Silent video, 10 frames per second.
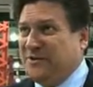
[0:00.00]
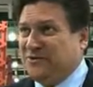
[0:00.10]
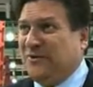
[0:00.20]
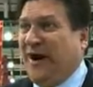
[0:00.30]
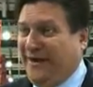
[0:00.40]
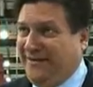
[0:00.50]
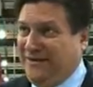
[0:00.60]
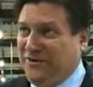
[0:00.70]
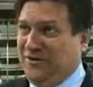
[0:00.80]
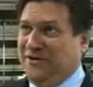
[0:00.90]
So I
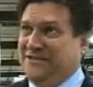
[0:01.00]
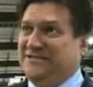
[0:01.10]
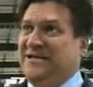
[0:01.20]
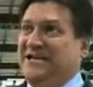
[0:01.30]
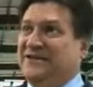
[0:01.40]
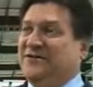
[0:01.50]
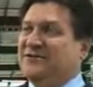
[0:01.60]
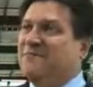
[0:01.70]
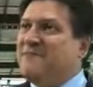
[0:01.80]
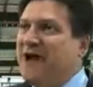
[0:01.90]
think you're going to see there's
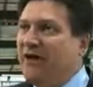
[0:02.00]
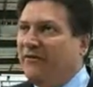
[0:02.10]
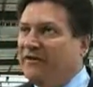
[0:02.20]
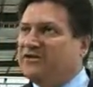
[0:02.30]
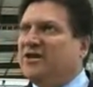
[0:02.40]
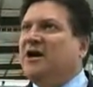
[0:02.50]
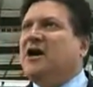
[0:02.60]
a marriage